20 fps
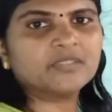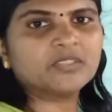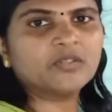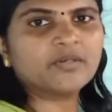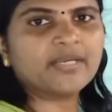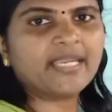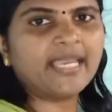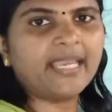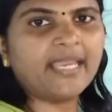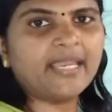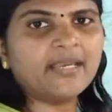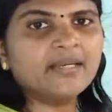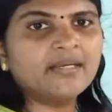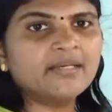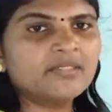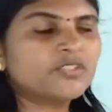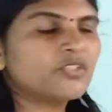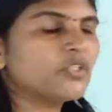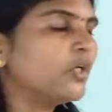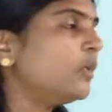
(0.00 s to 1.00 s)
Okay,
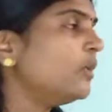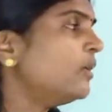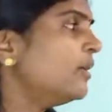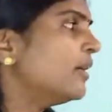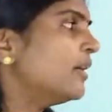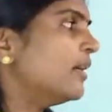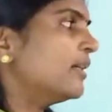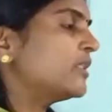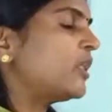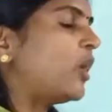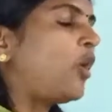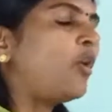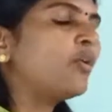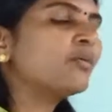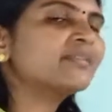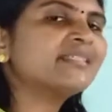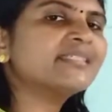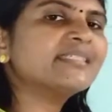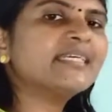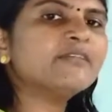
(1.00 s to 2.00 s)
so the
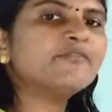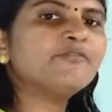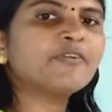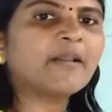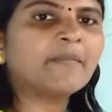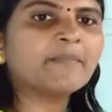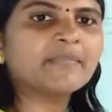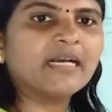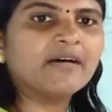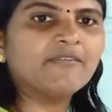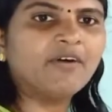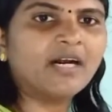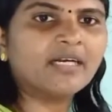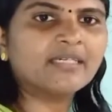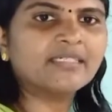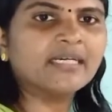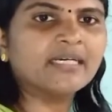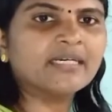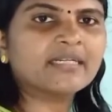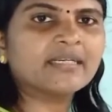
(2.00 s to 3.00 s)
oxygen from the
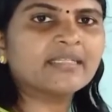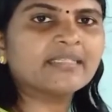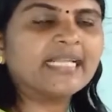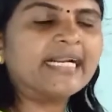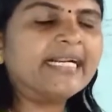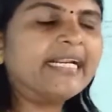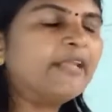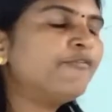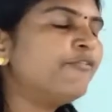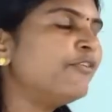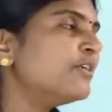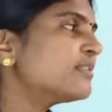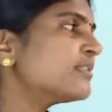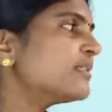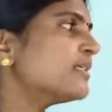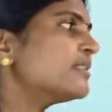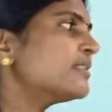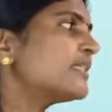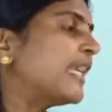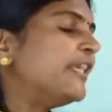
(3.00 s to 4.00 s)
water that
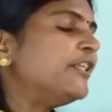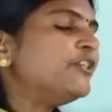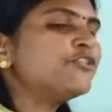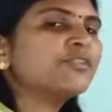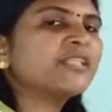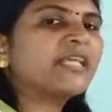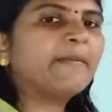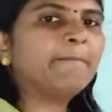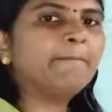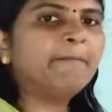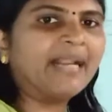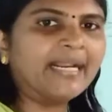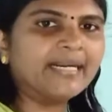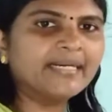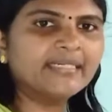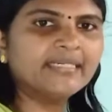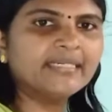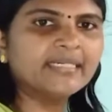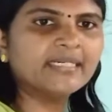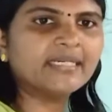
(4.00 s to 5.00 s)
diffuses into the
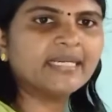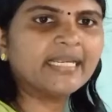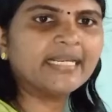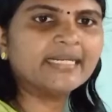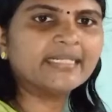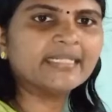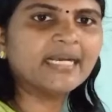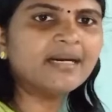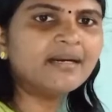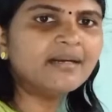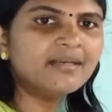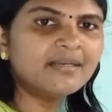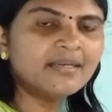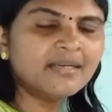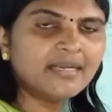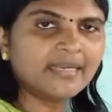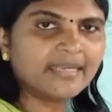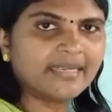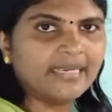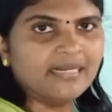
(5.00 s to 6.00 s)
blood in the
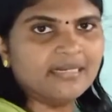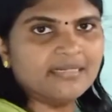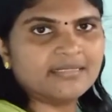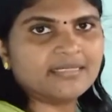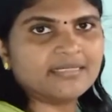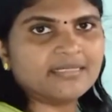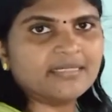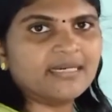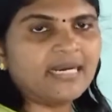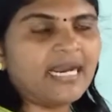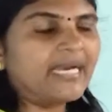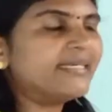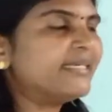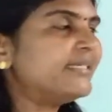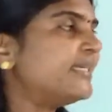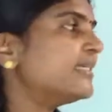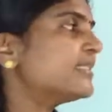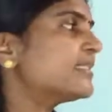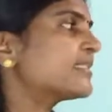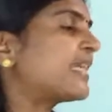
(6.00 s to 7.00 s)
gills, and
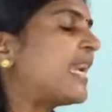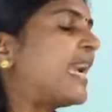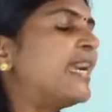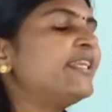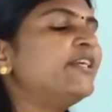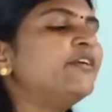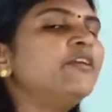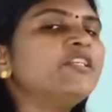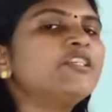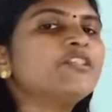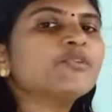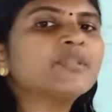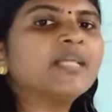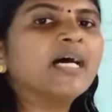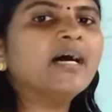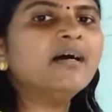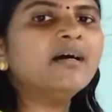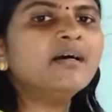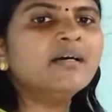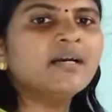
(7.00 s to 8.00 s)
it is carried to
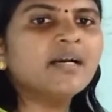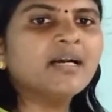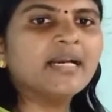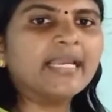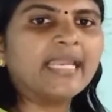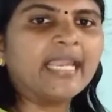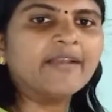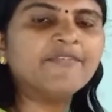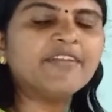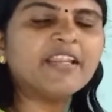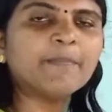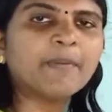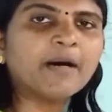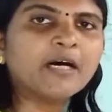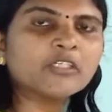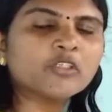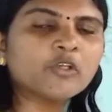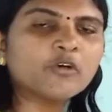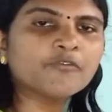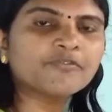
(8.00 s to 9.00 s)
the every
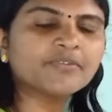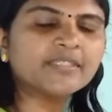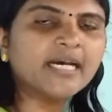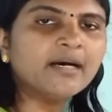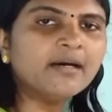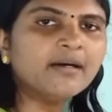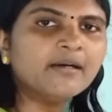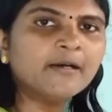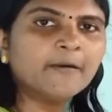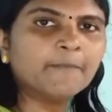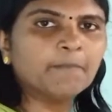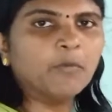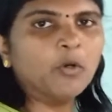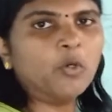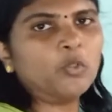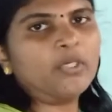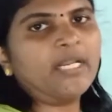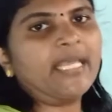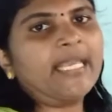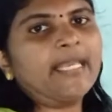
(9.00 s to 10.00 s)
part of the
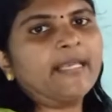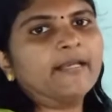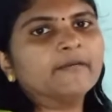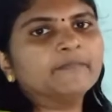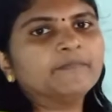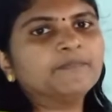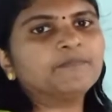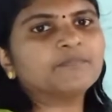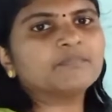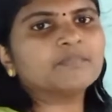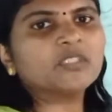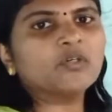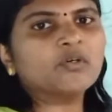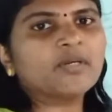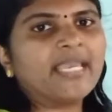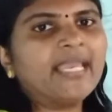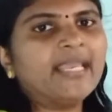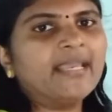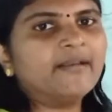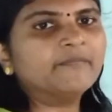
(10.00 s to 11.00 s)
body.
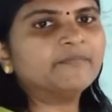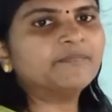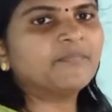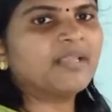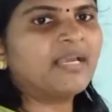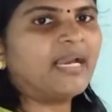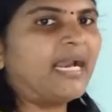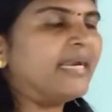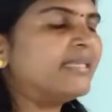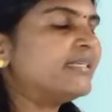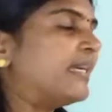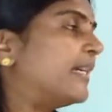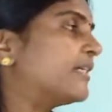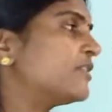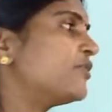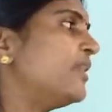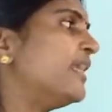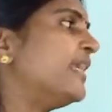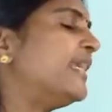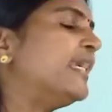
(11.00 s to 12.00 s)
Okay,
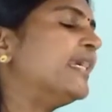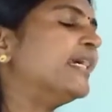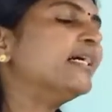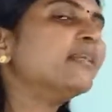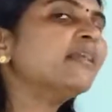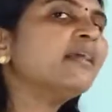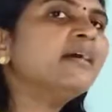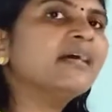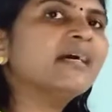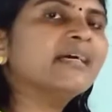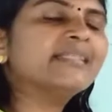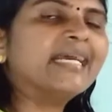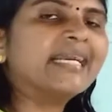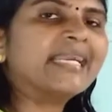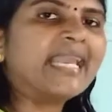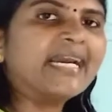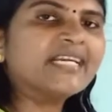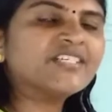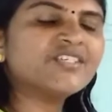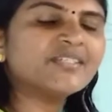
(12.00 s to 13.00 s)
actually here the
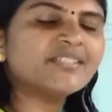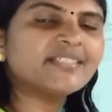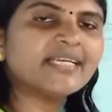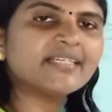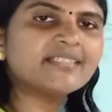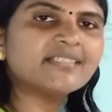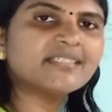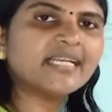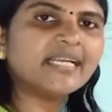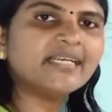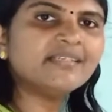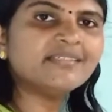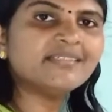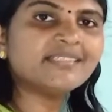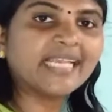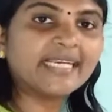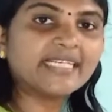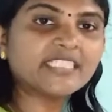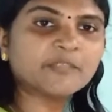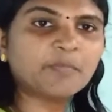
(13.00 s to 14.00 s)
gaseous exchange
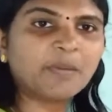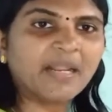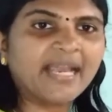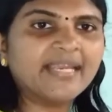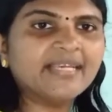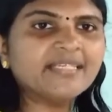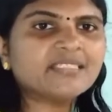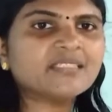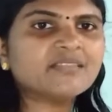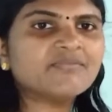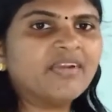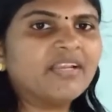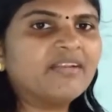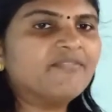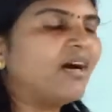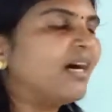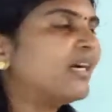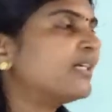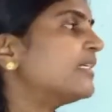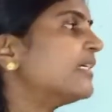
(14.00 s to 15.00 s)
takes place when
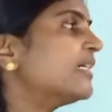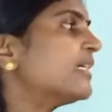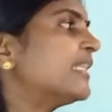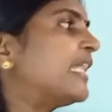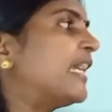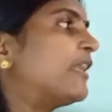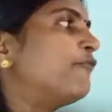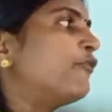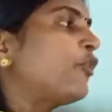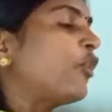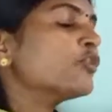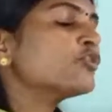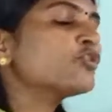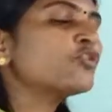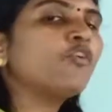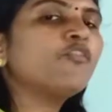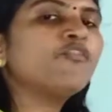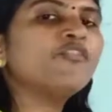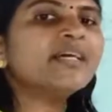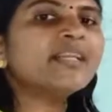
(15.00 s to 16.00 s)
water that flows
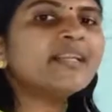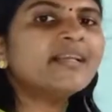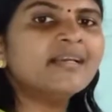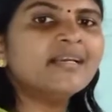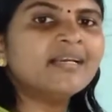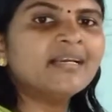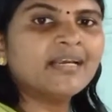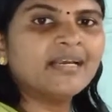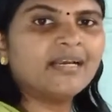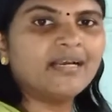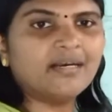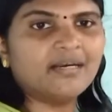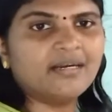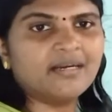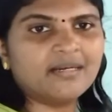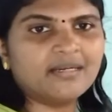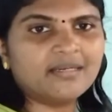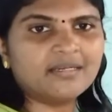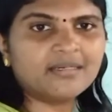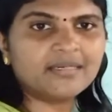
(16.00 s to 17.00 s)
over
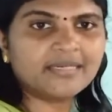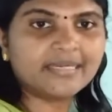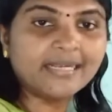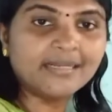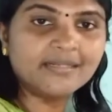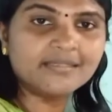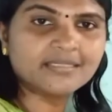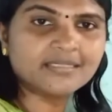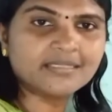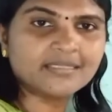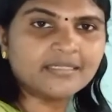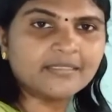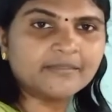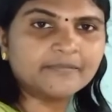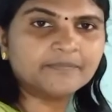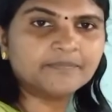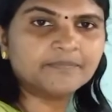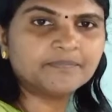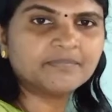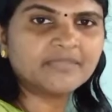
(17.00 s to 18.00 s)
gills,
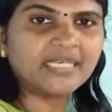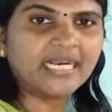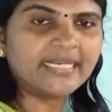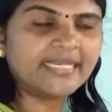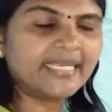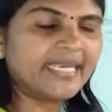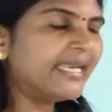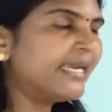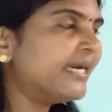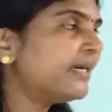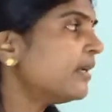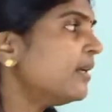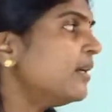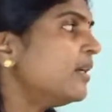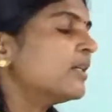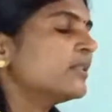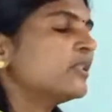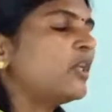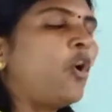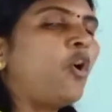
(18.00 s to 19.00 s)
and here
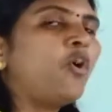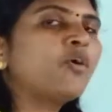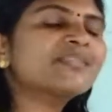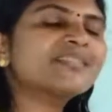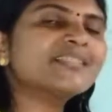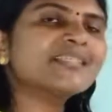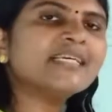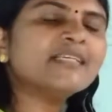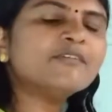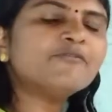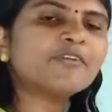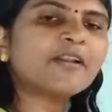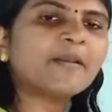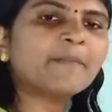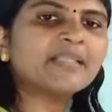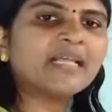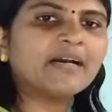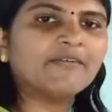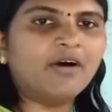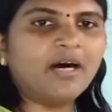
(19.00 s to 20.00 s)
the oxygen
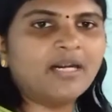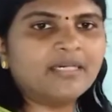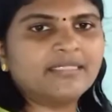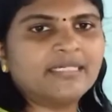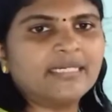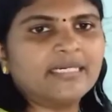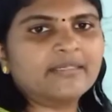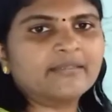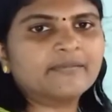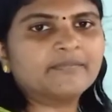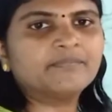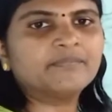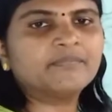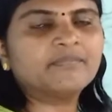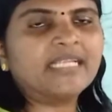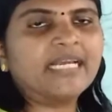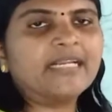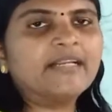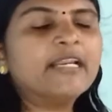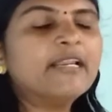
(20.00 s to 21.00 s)
from the water
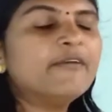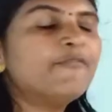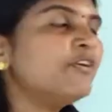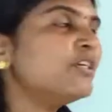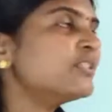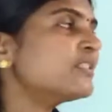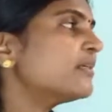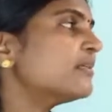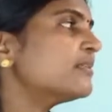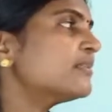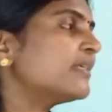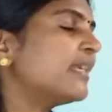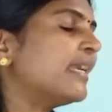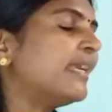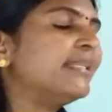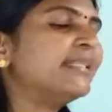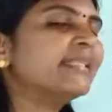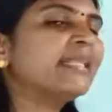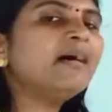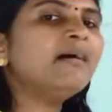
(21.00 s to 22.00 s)
that diffuses
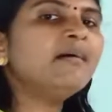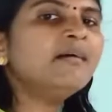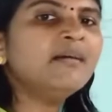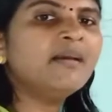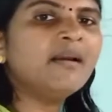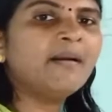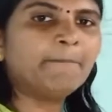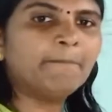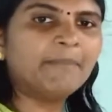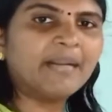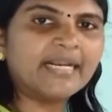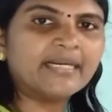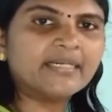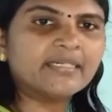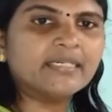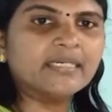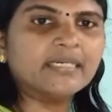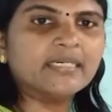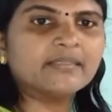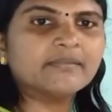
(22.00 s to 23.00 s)
in the
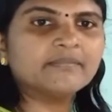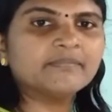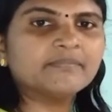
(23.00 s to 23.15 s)
blood.